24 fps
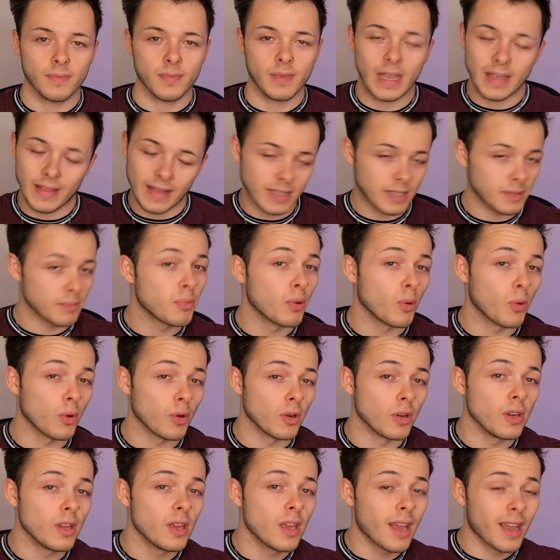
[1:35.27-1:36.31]
And that's
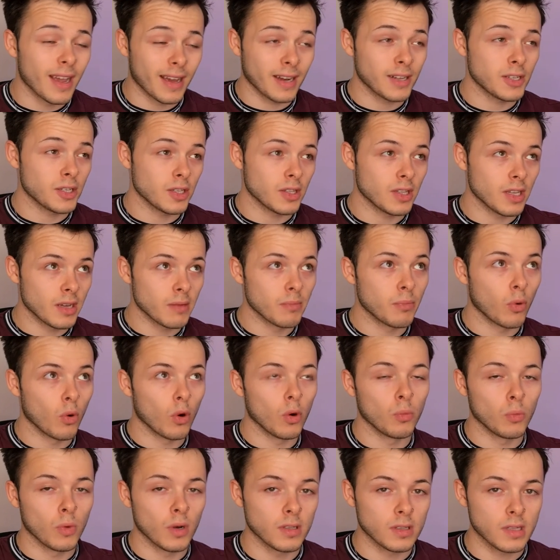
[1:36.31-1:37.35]
important. Actually, the
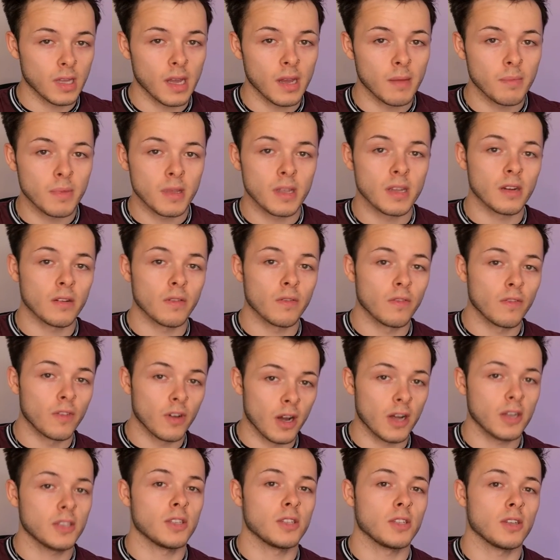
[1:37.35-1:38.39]
important word there being
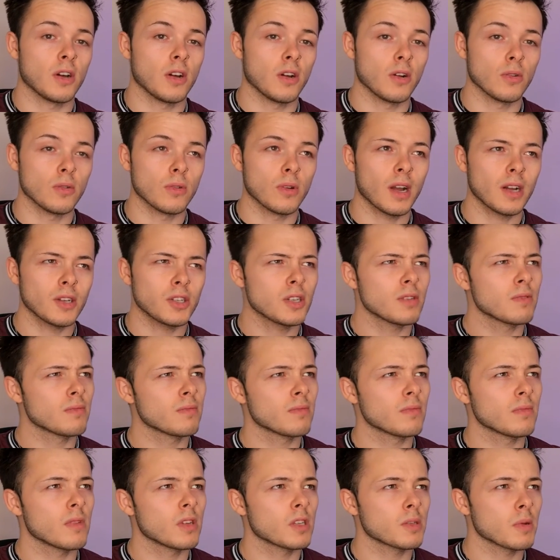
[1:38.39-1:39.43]
versatile. Actually,
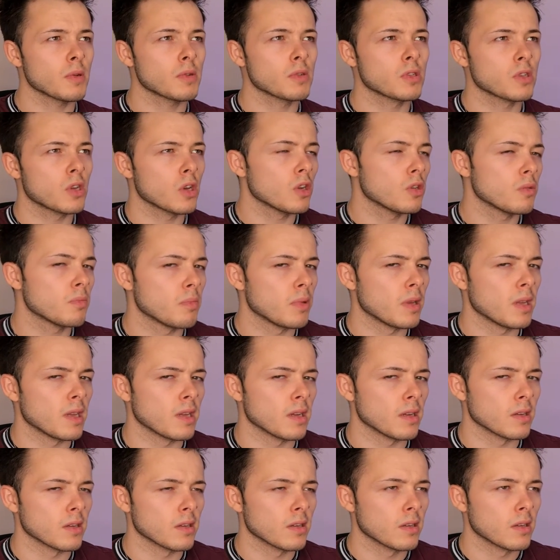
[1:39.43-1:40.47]
I suppose good
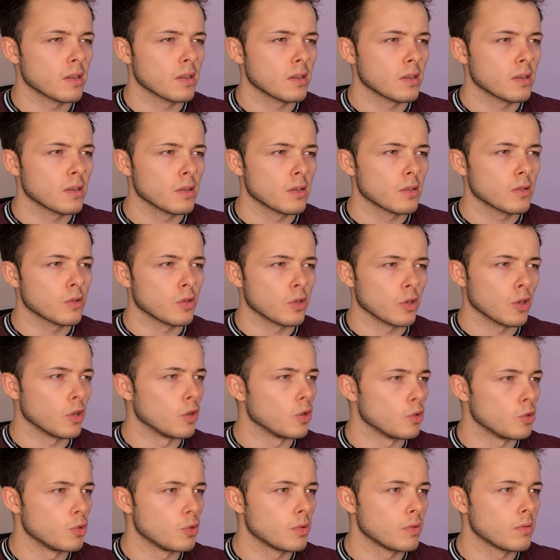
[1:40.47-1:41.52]
being the
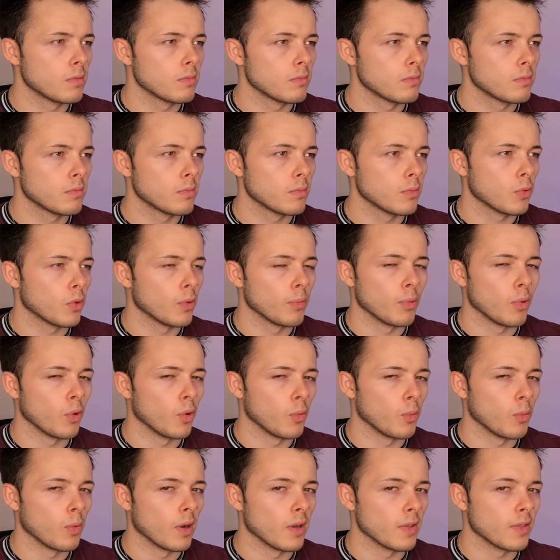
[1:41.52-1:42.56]
good or
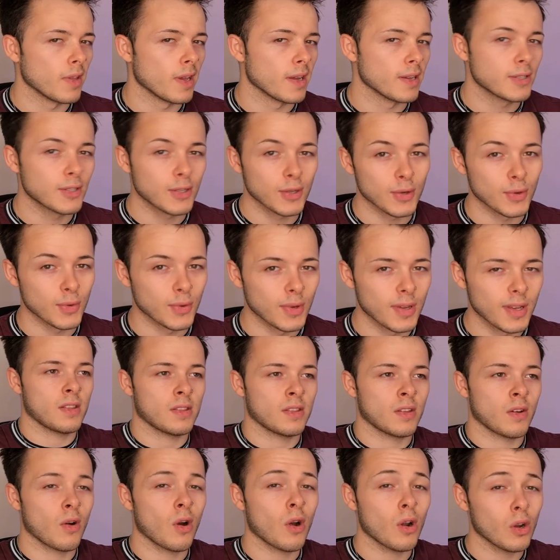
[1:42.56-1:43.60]
important word there too.
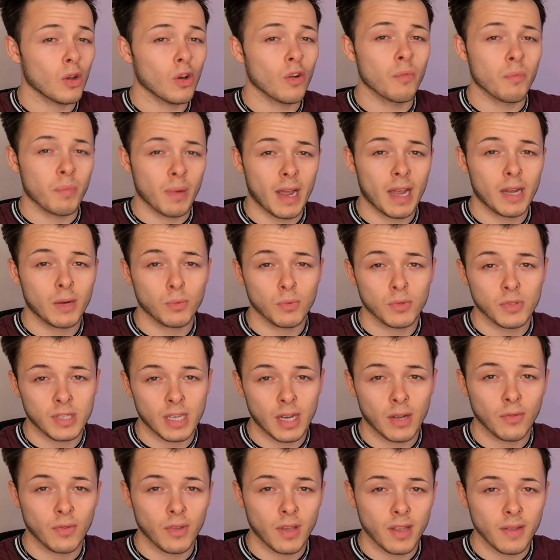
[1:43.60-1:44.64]
There are a lot of bad ones
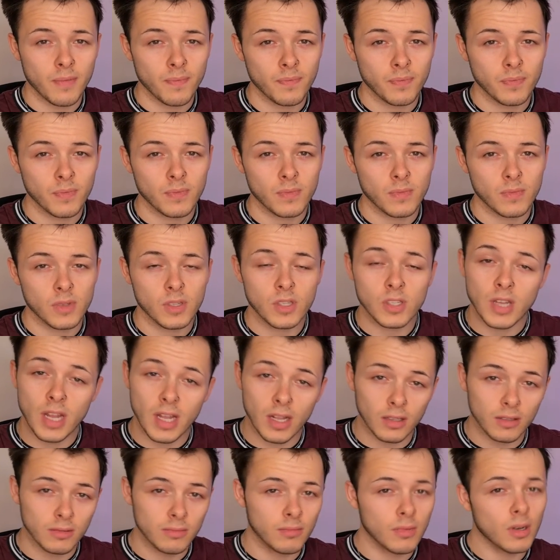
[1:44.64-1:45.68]
out there. Still,